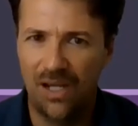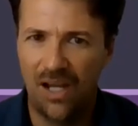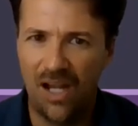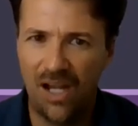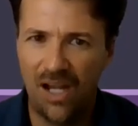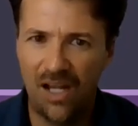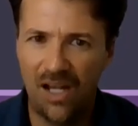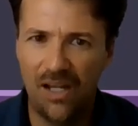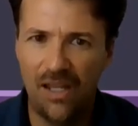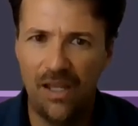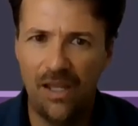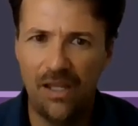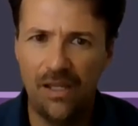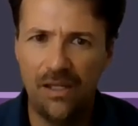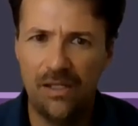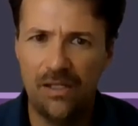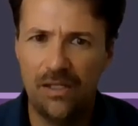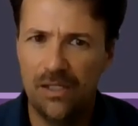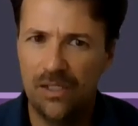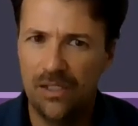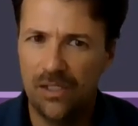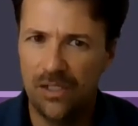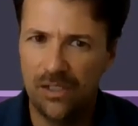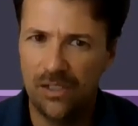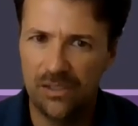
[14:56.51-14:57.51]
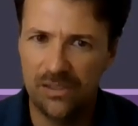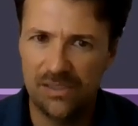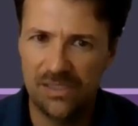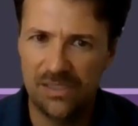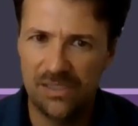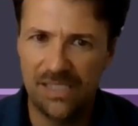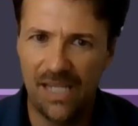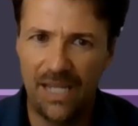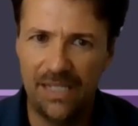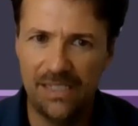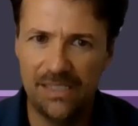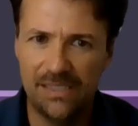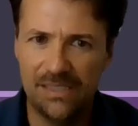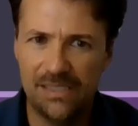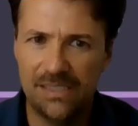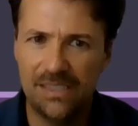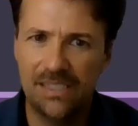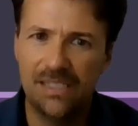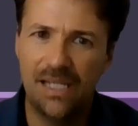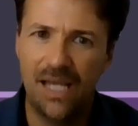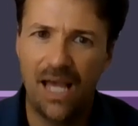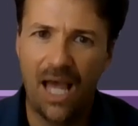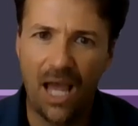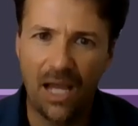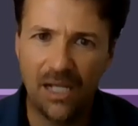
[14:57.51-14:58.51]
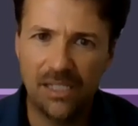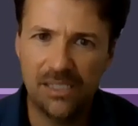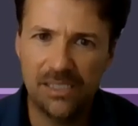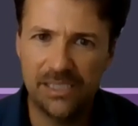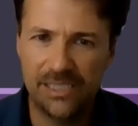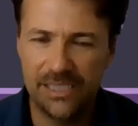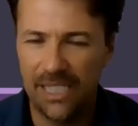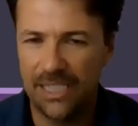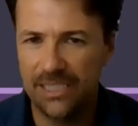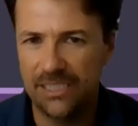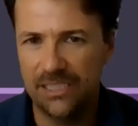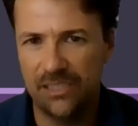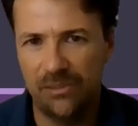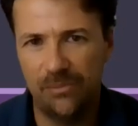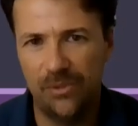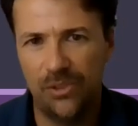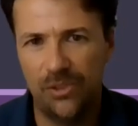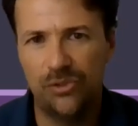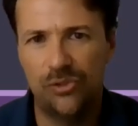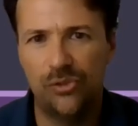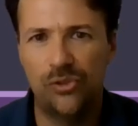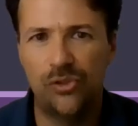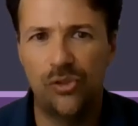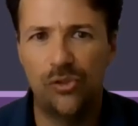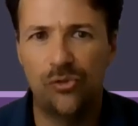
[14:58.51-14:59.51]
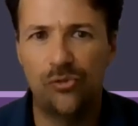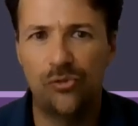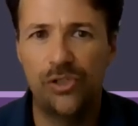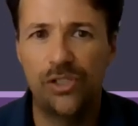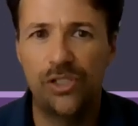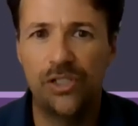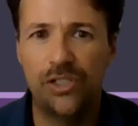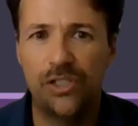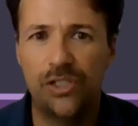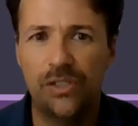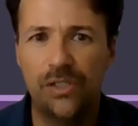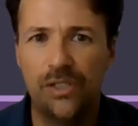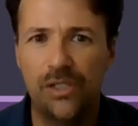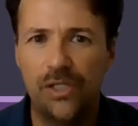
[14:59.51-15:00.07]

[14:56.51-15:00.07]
clear, concise, accessible to your reader.